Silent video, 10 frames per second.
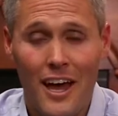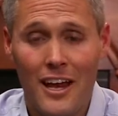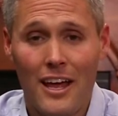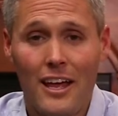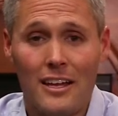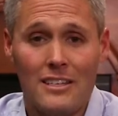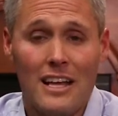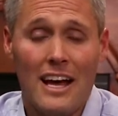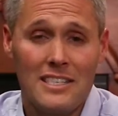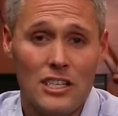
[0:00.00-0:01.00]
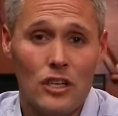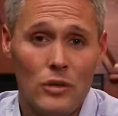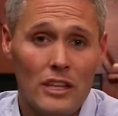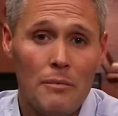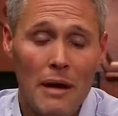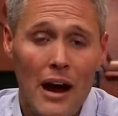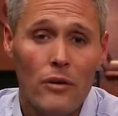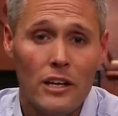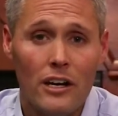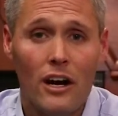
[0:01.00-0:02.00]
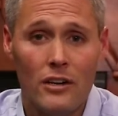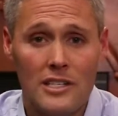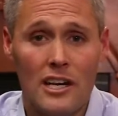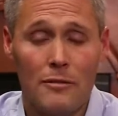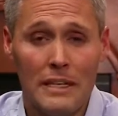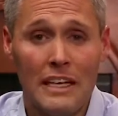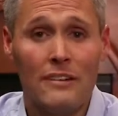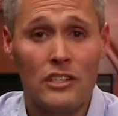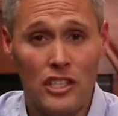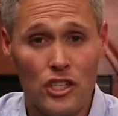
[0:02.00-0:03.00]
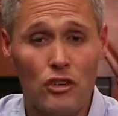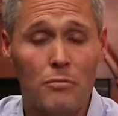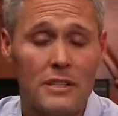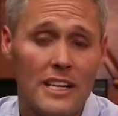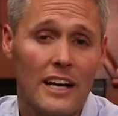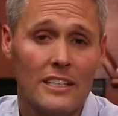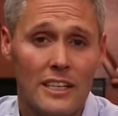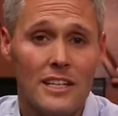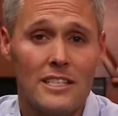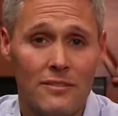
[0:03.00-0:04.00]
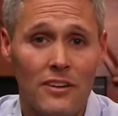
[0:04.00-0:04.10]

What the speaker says: And it is executing the power that Congress has already been given to protect against